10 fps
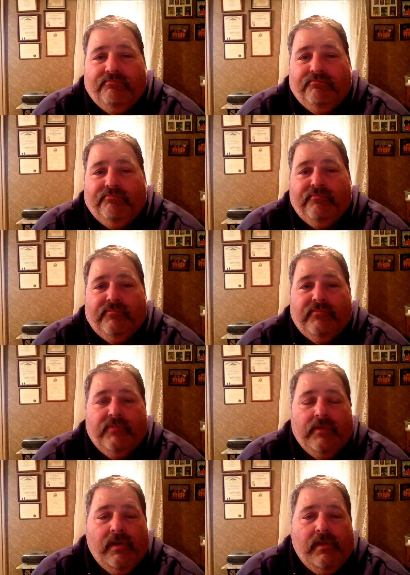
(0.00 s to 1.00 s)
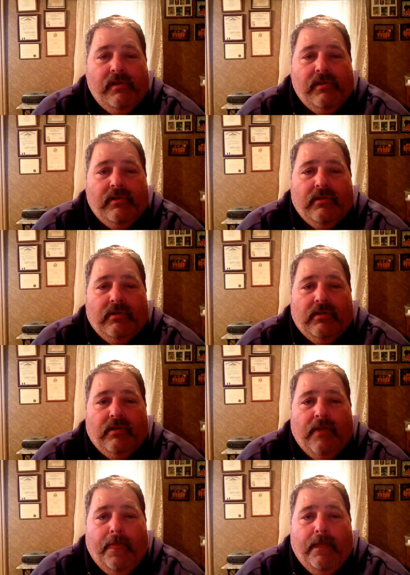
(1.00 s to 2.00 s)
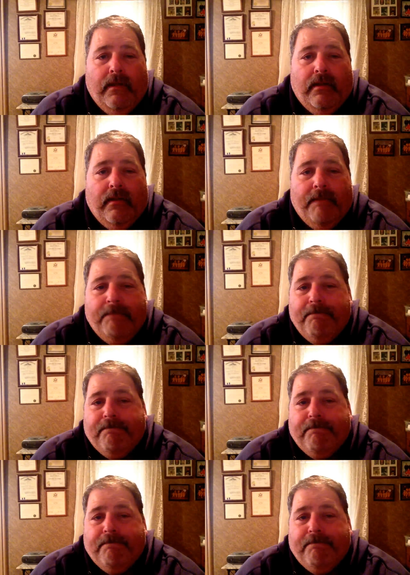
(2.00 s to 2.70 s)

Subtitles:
No one is speaking in this clip.